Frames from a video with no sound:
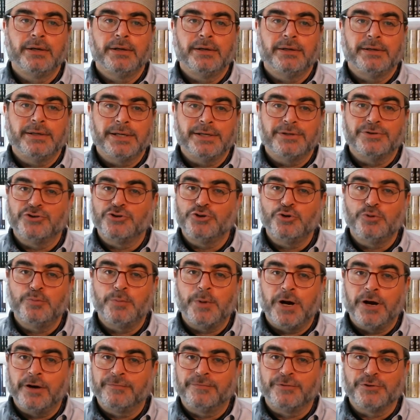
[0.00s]
yet Zoom
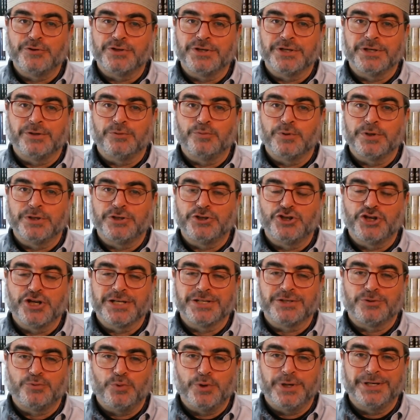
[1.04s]
offers it with
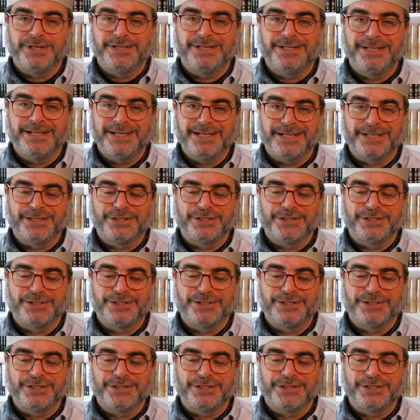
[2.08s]
just one click.